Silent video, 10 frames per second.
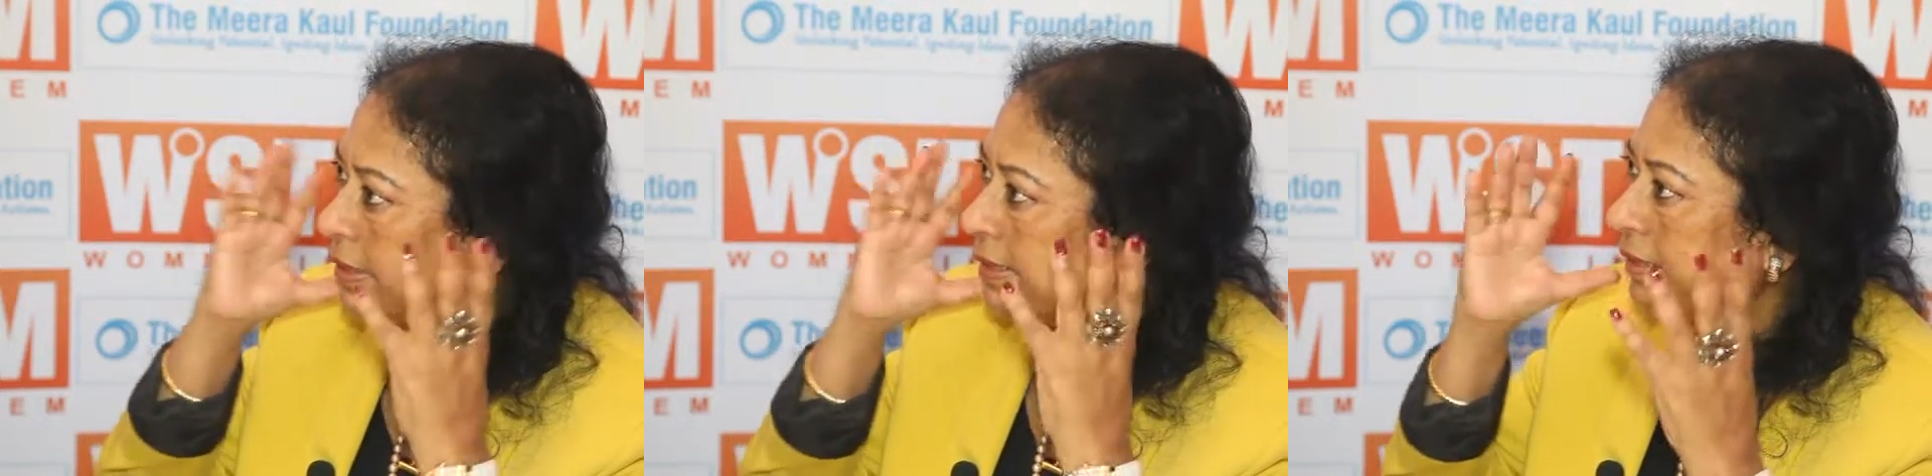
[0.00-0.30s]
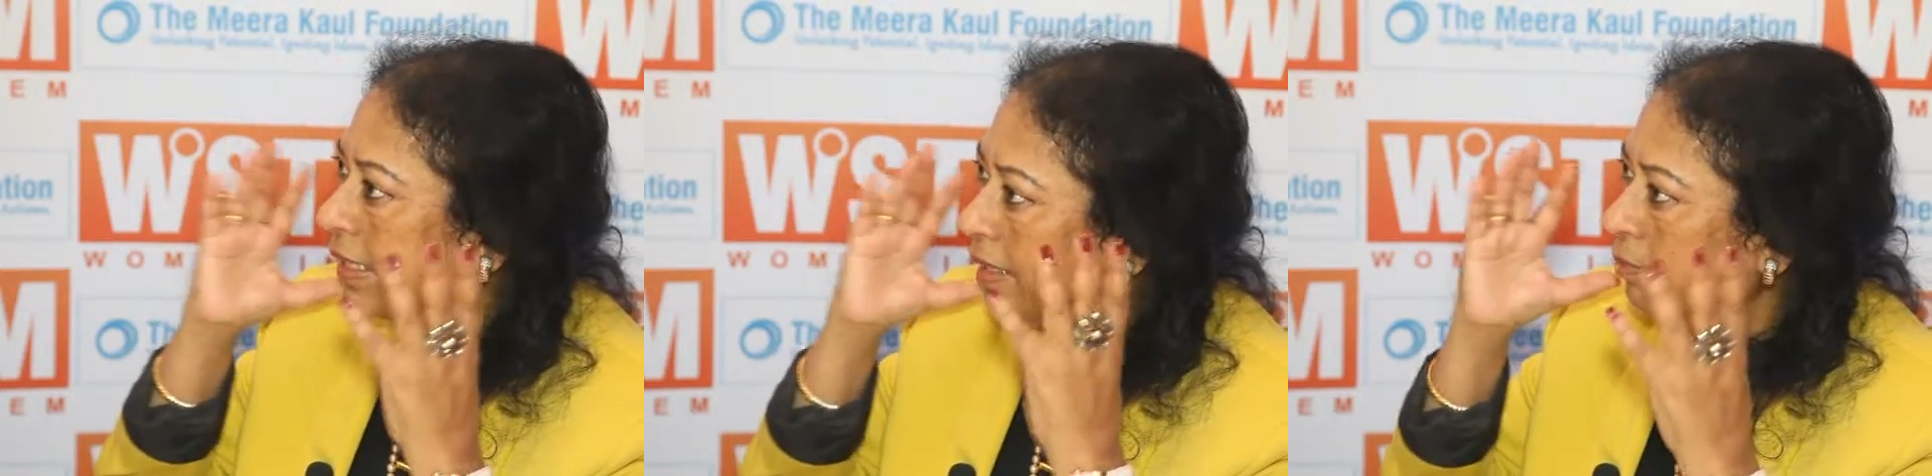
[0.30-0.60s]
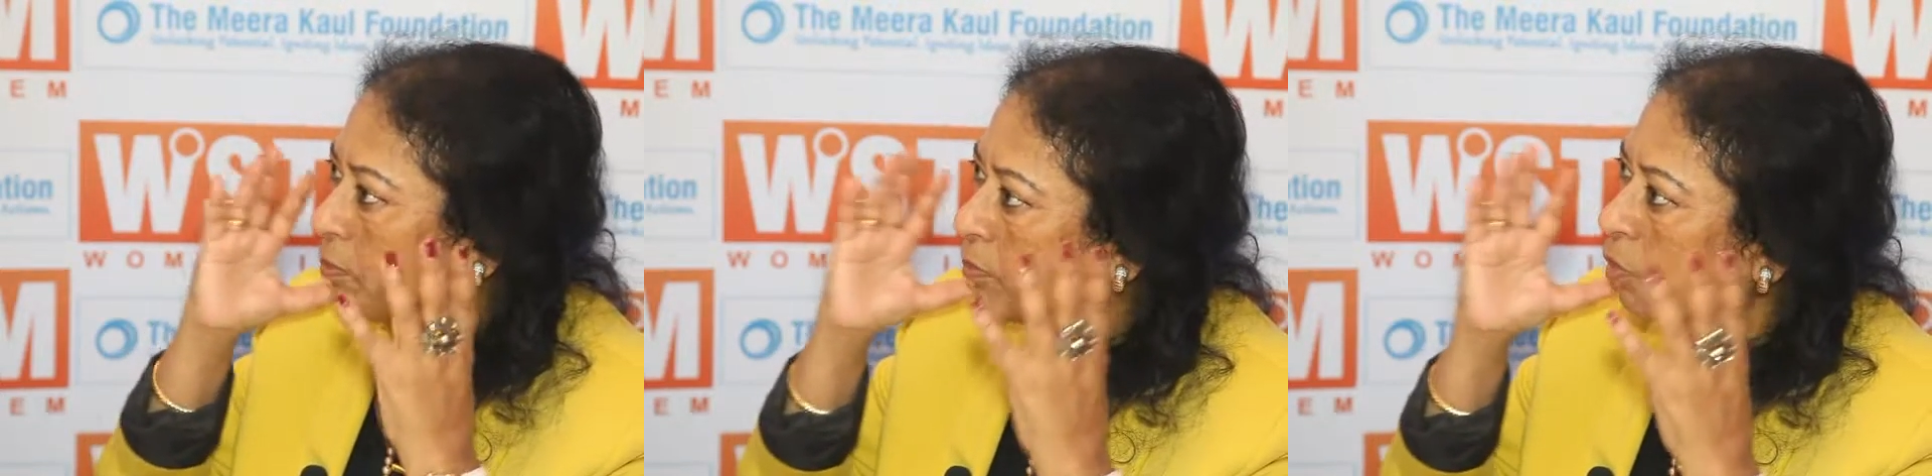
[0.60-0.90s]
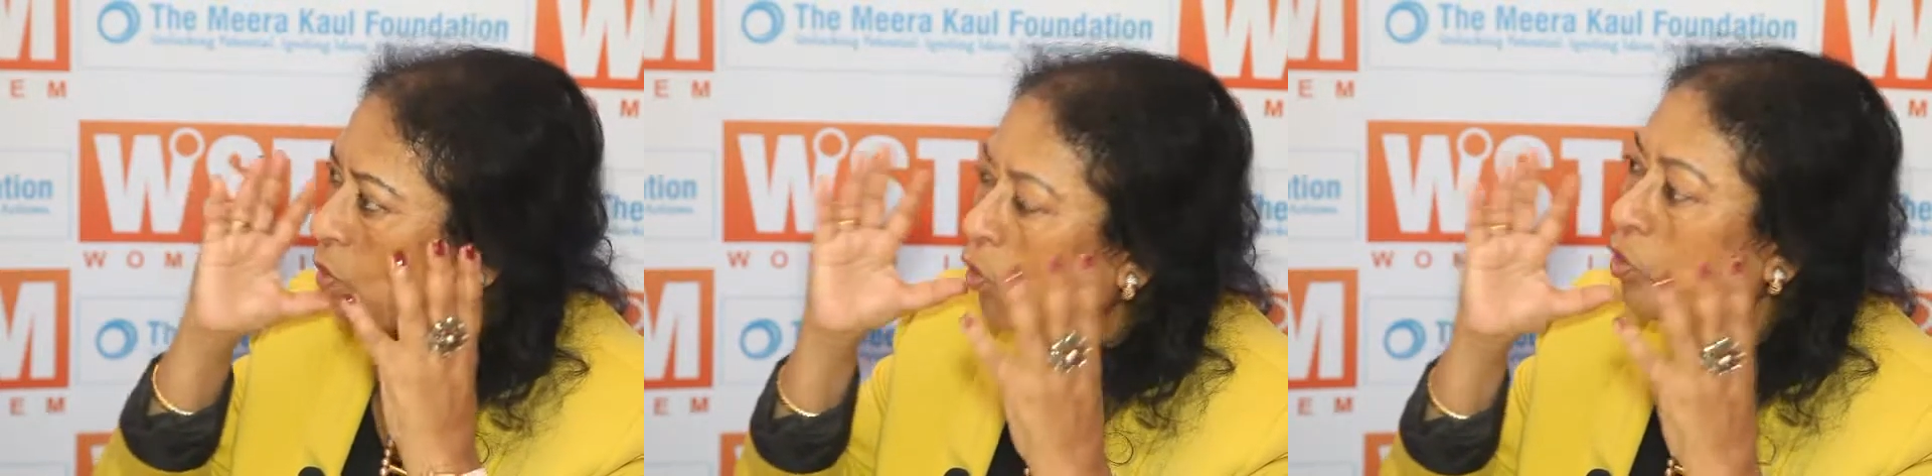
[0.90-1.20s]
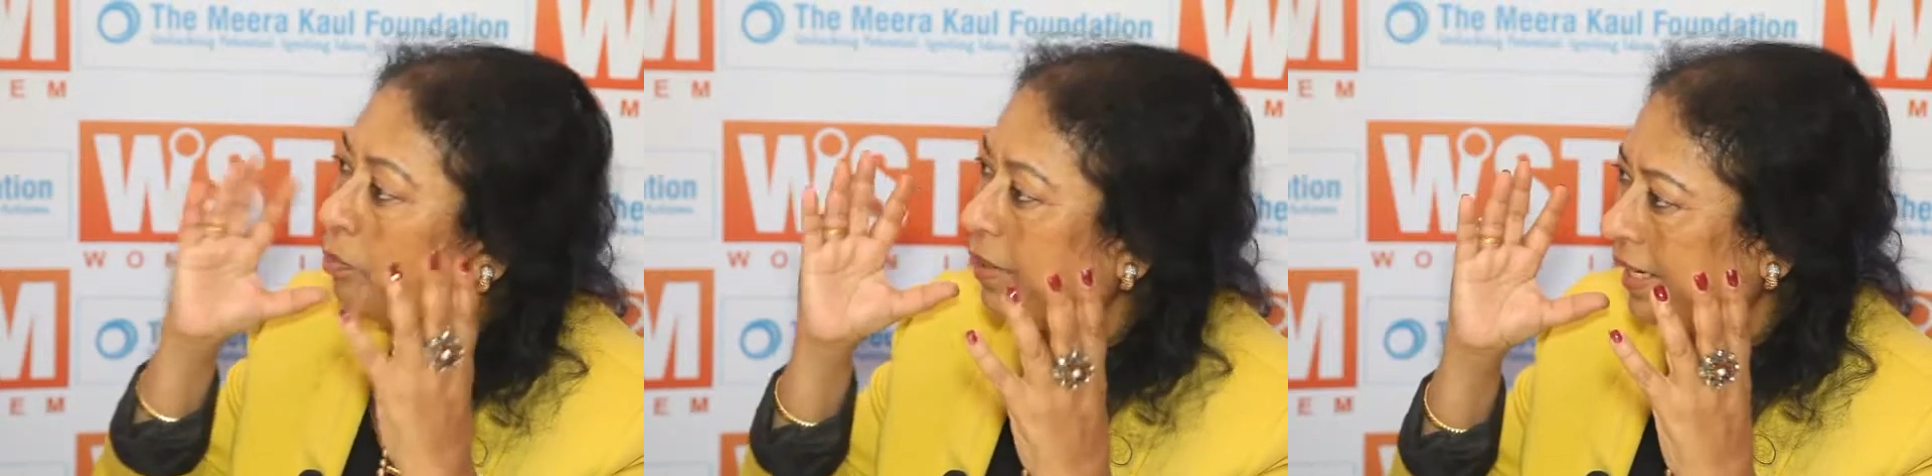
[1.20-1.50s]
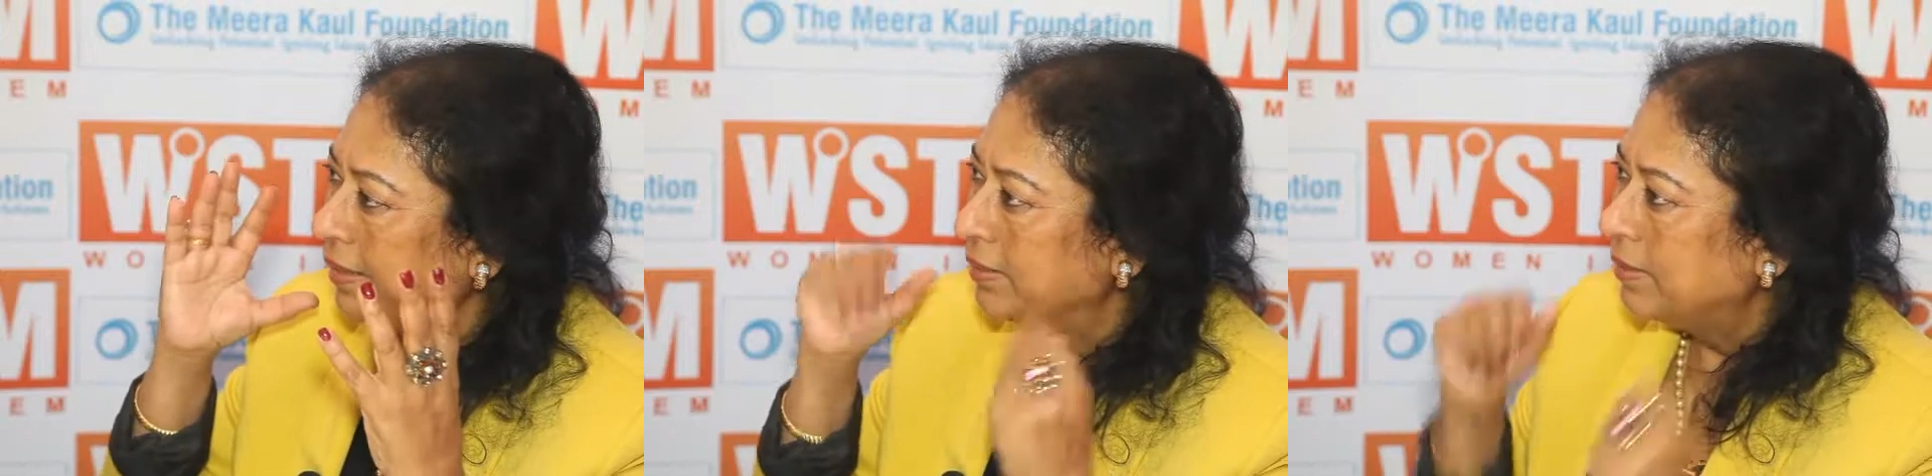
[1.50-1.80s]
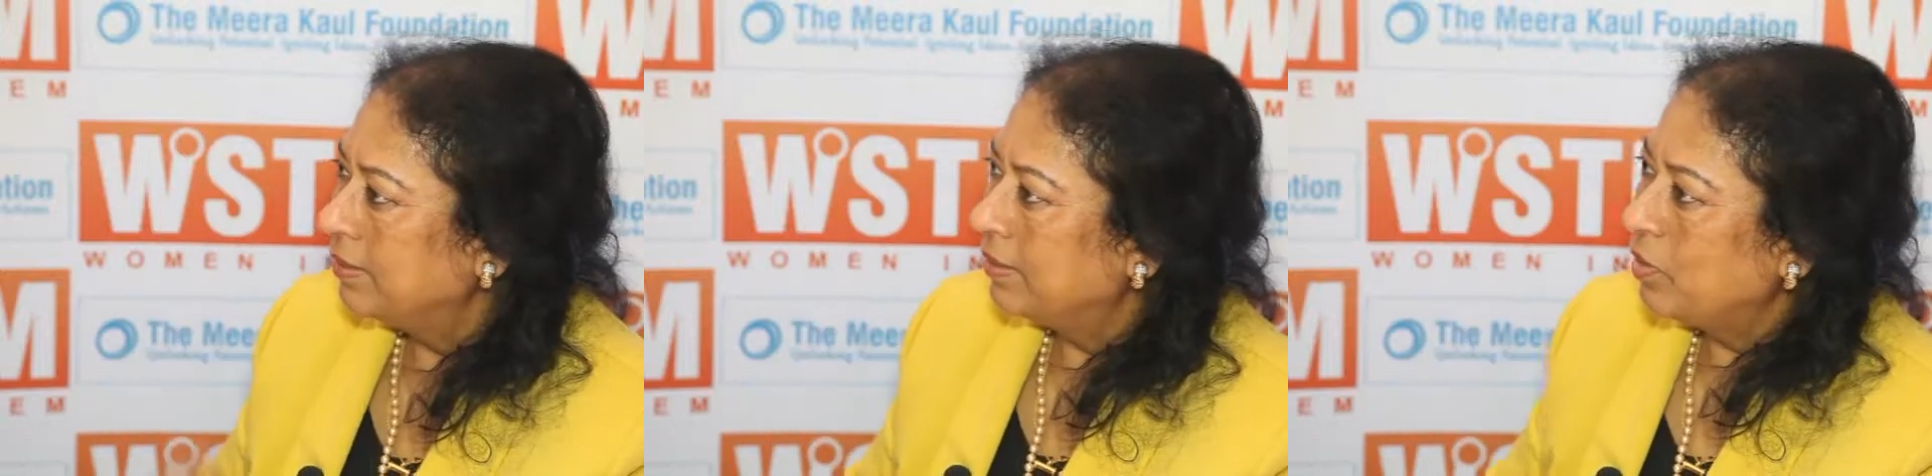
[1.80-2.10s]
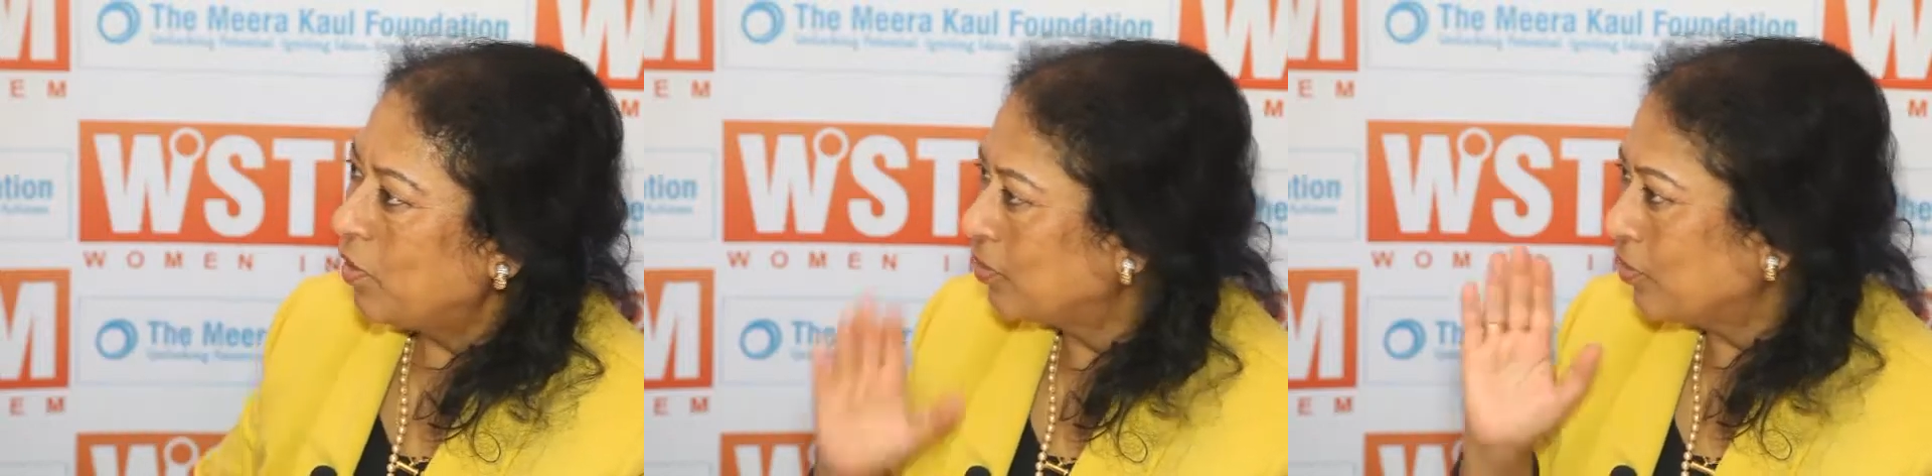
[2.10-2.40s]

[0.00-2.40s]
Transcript: their whole brain, not